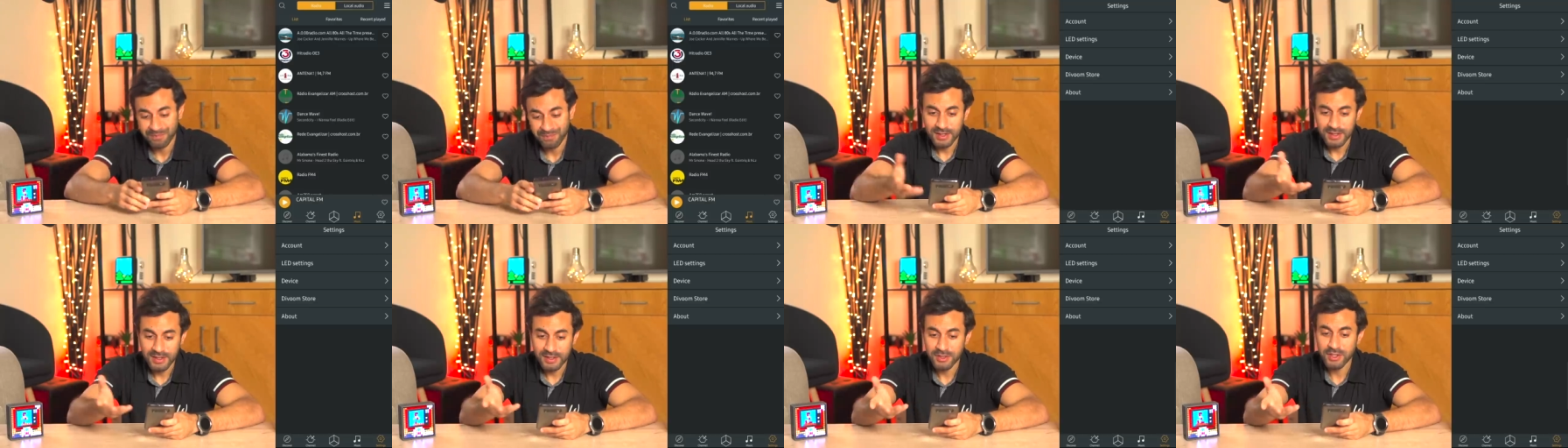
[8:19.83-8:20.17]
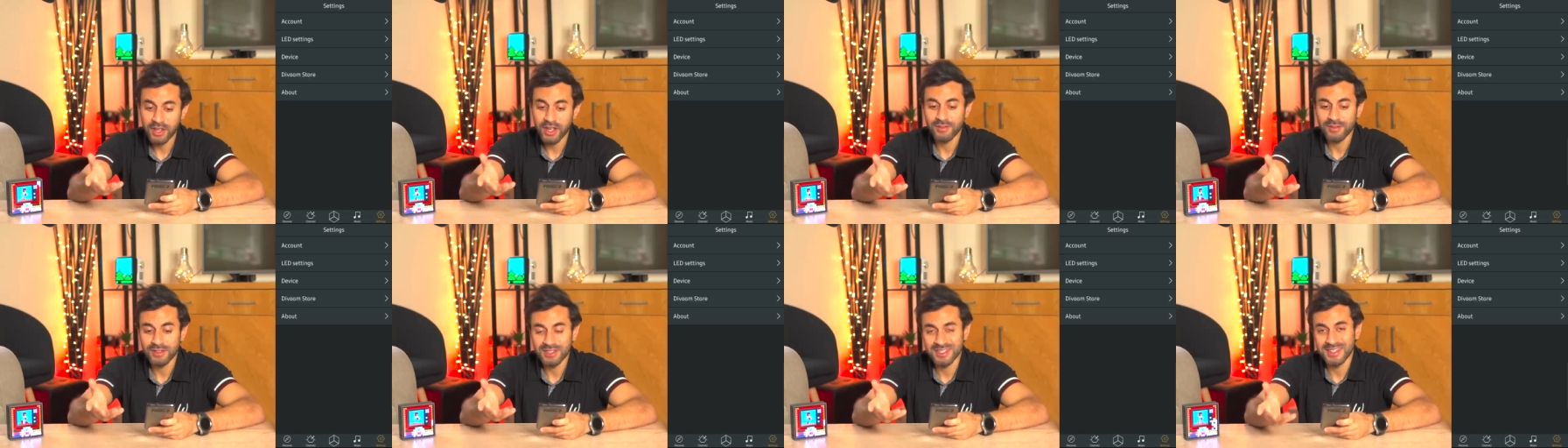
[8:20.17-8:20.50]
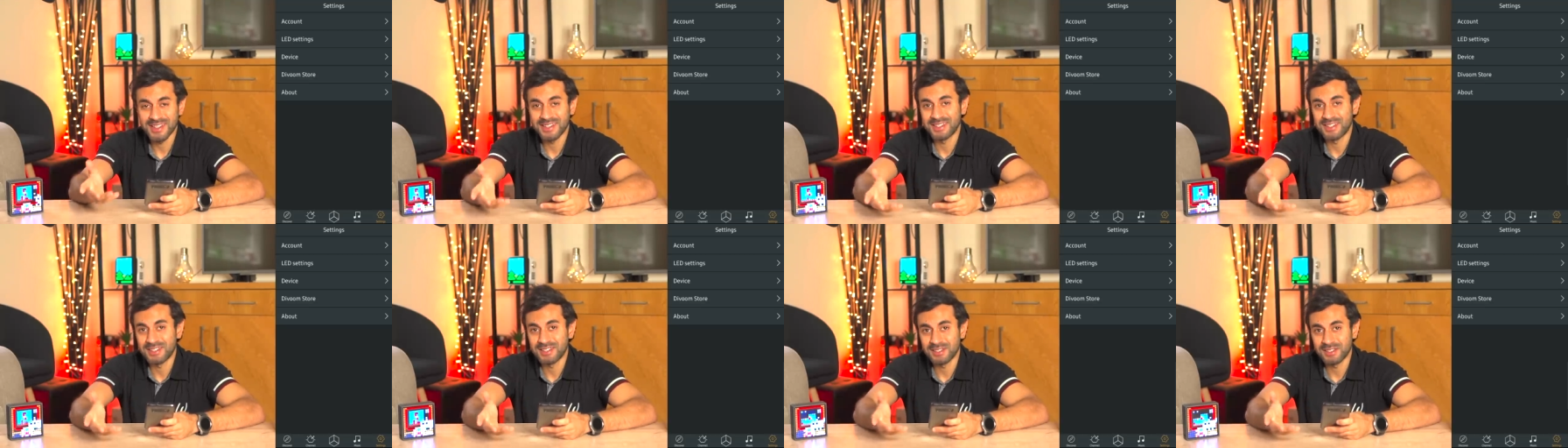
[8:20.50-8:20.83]
And then you have the
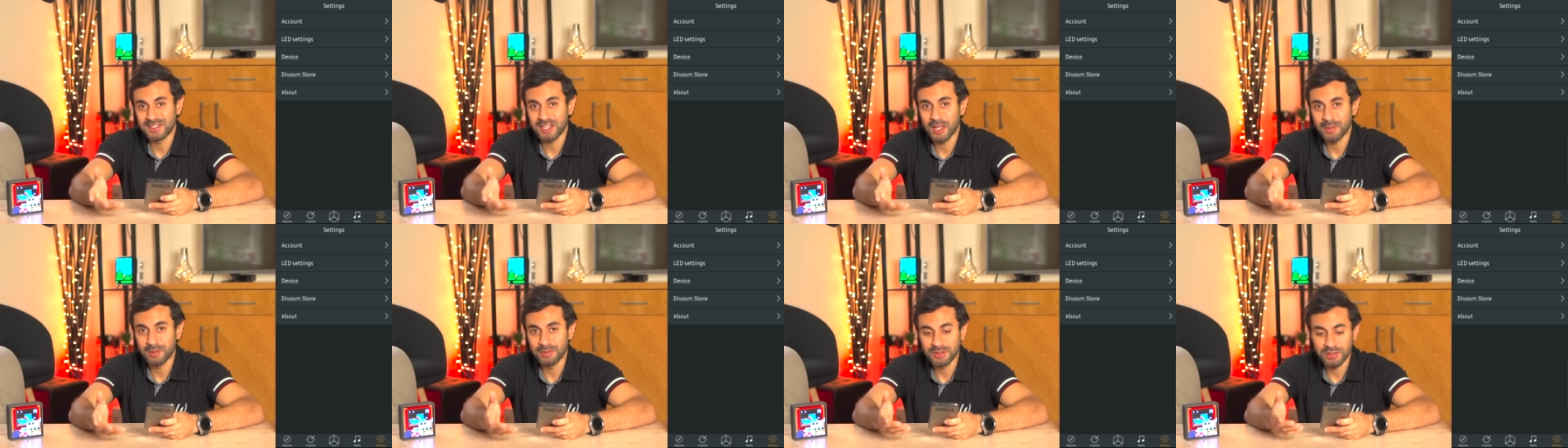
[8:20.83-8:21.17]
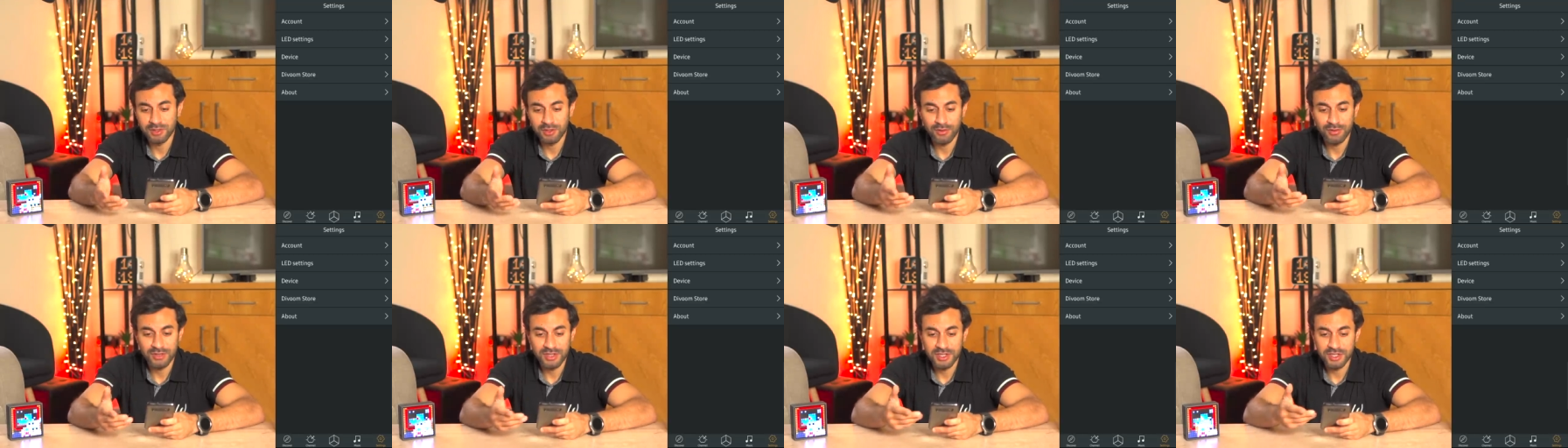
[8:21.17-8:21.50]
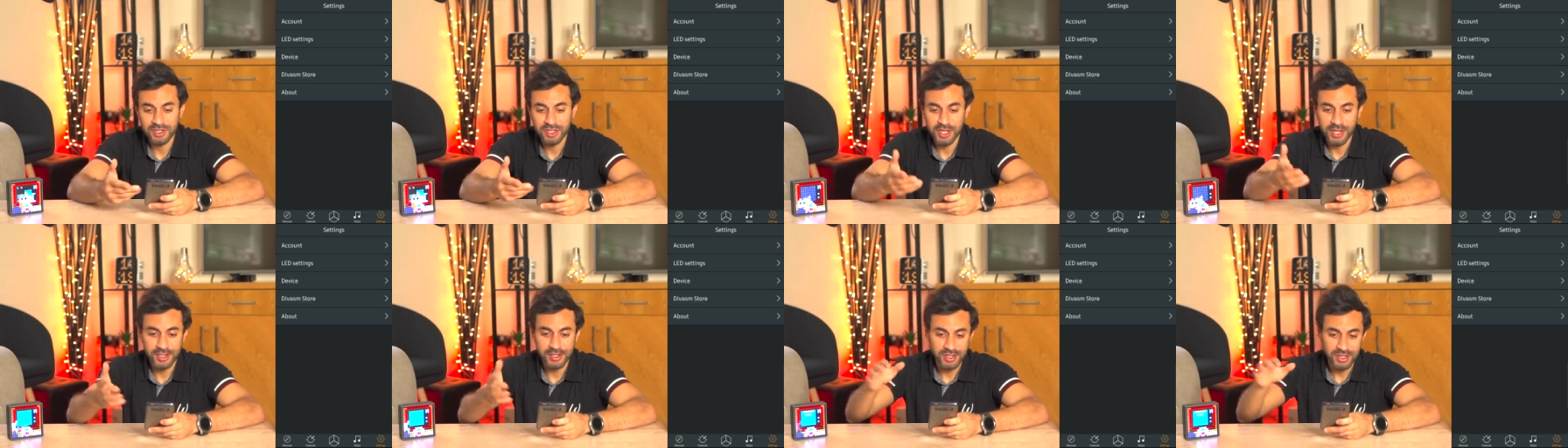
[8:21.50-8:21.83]
settings tab to obviously
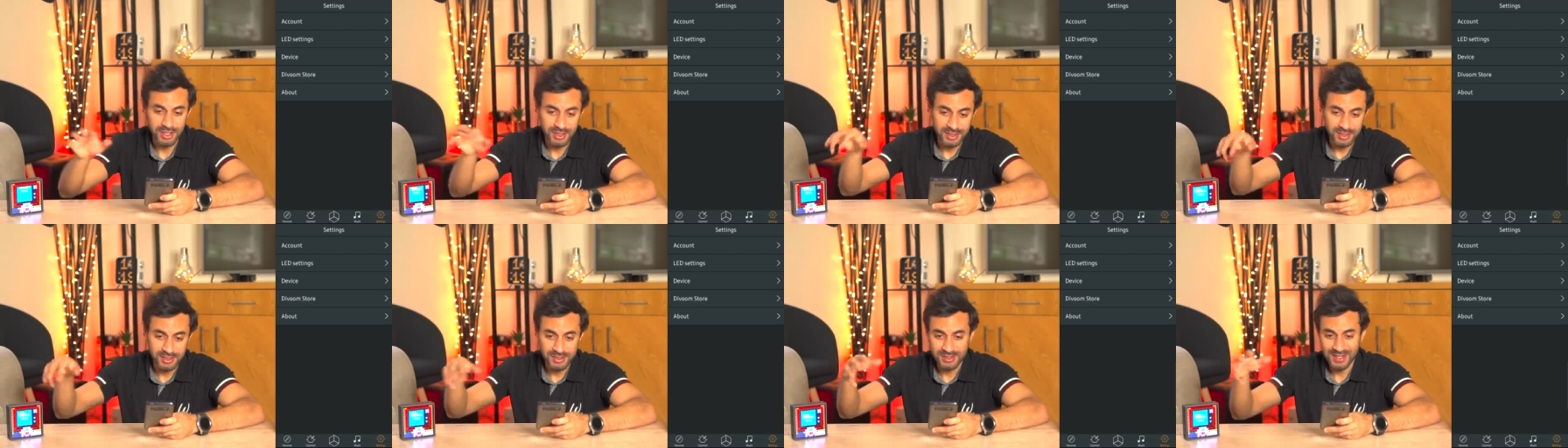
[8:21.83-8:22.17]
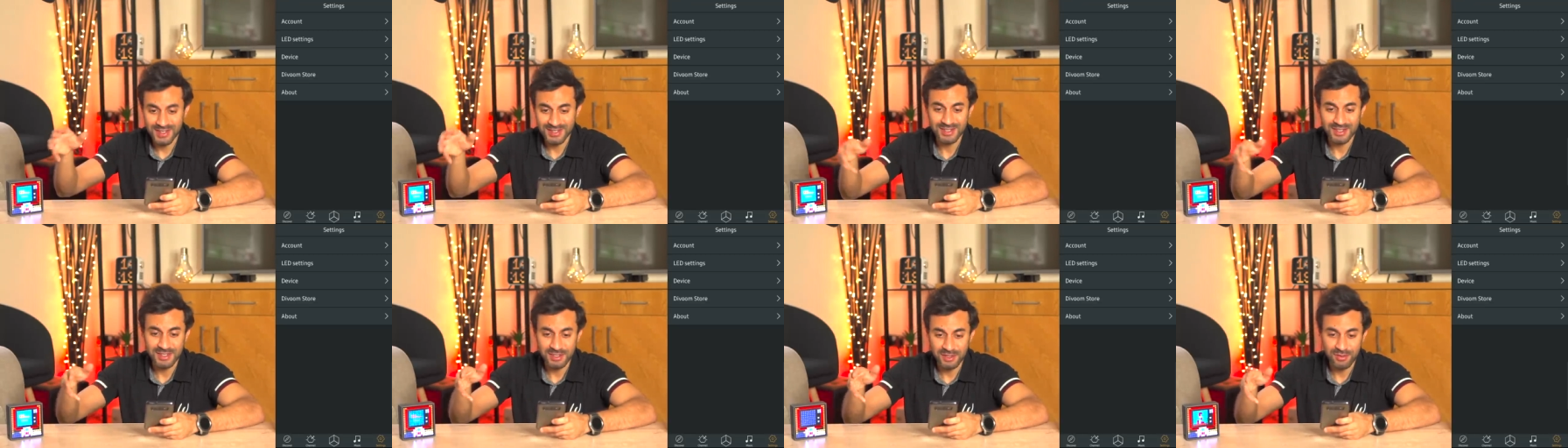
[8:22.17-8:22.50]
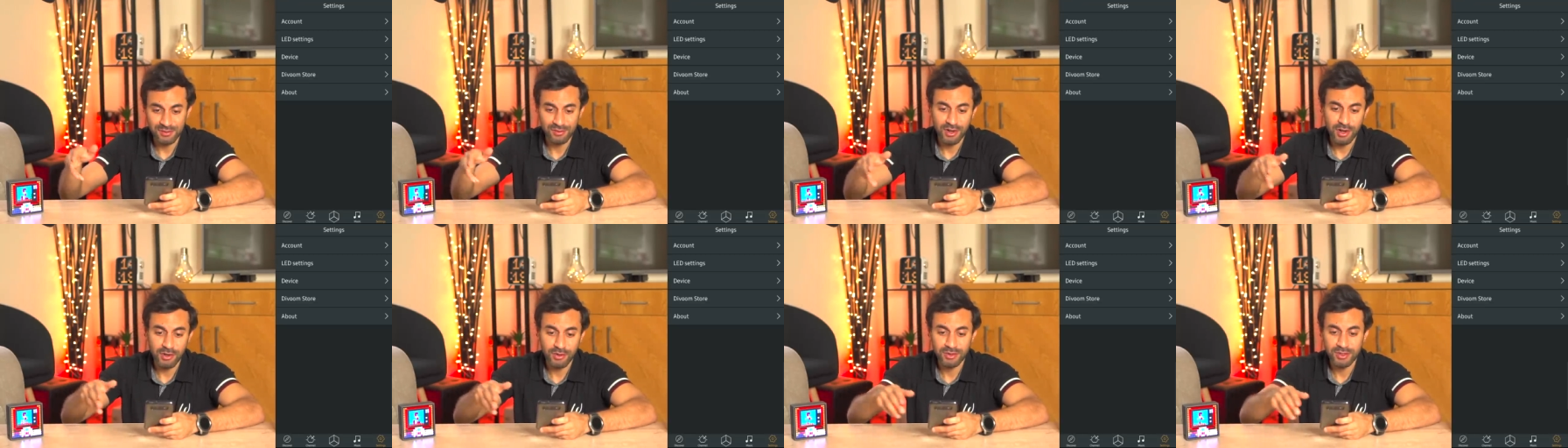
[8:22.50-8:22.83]
change any settings
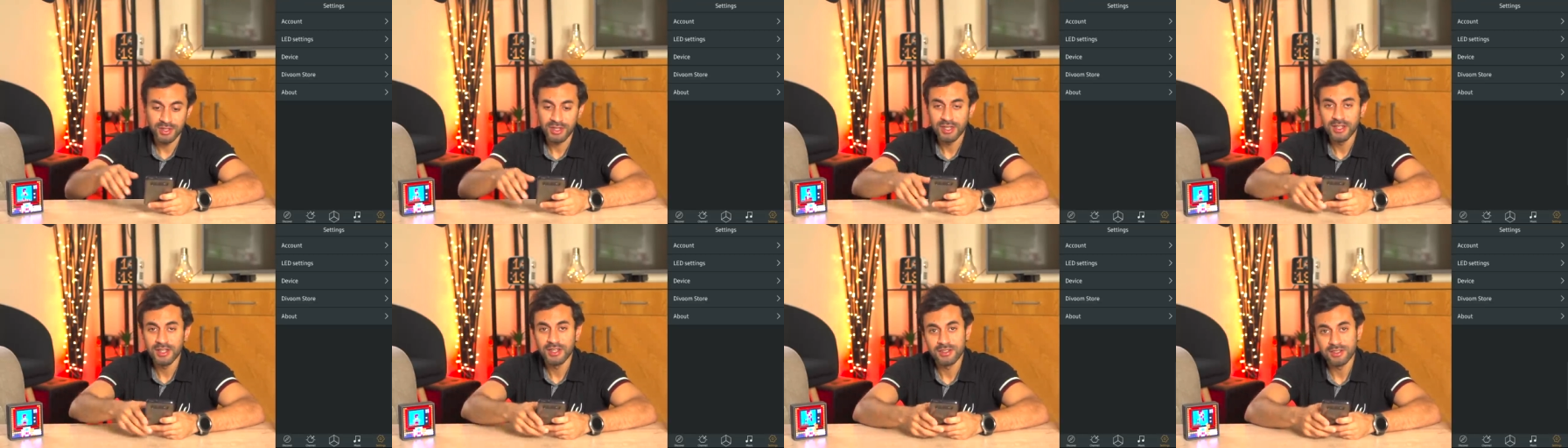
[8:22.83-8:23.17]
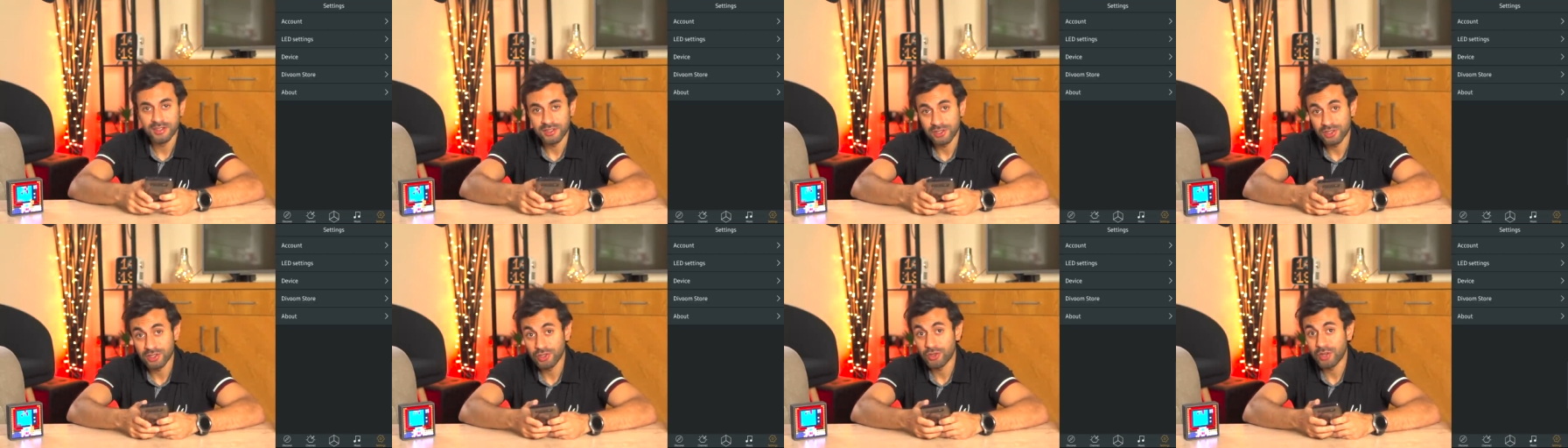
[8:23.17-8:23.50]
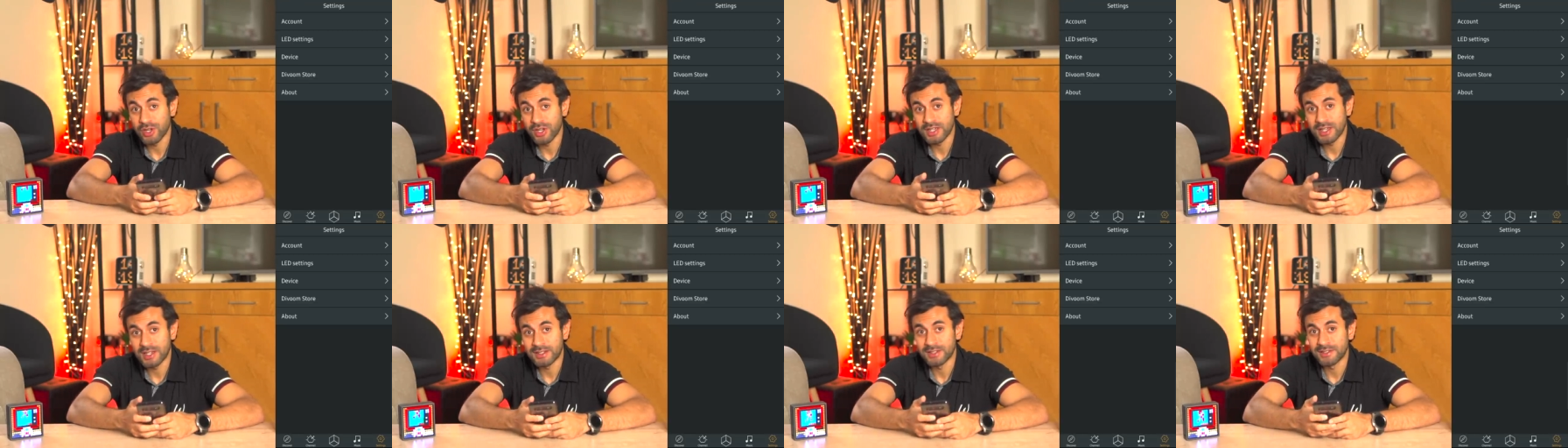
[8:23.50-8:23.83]
around the
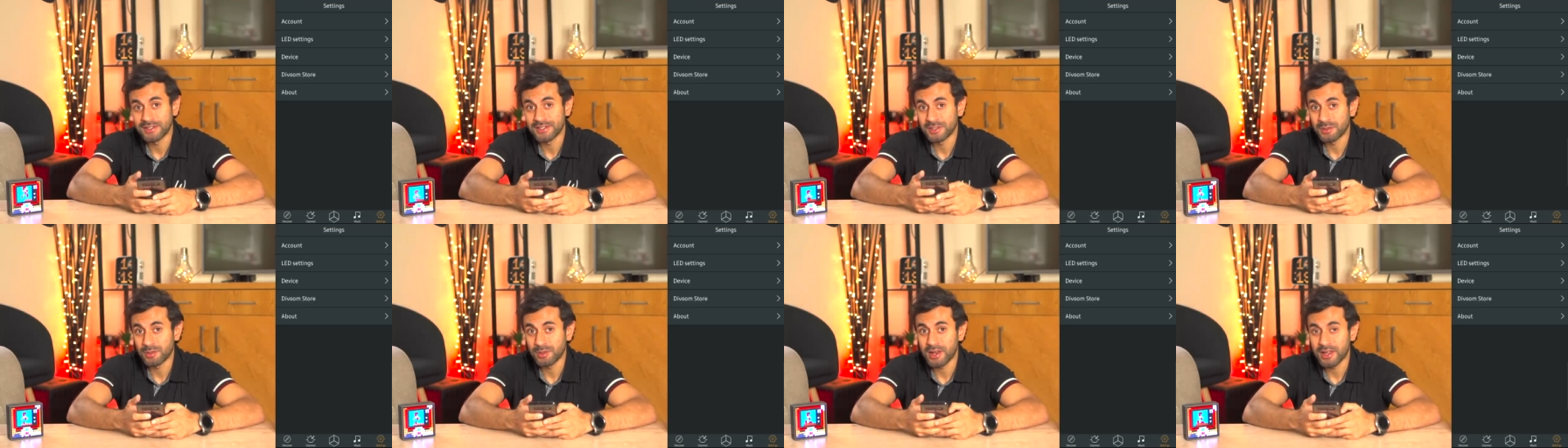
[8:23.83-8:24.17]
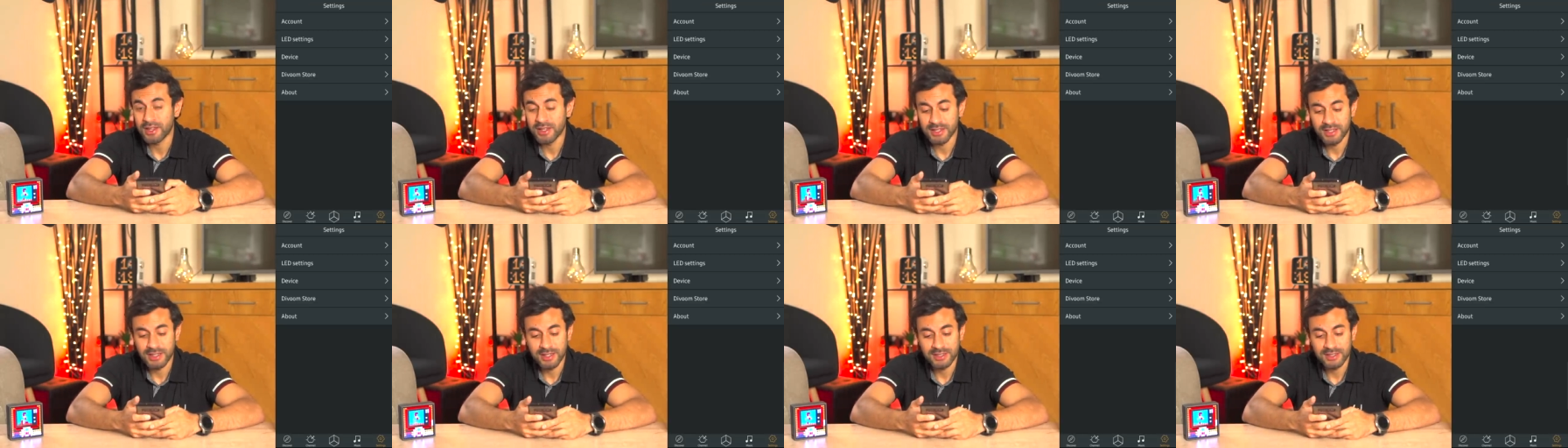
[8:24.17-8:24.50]
screen and the display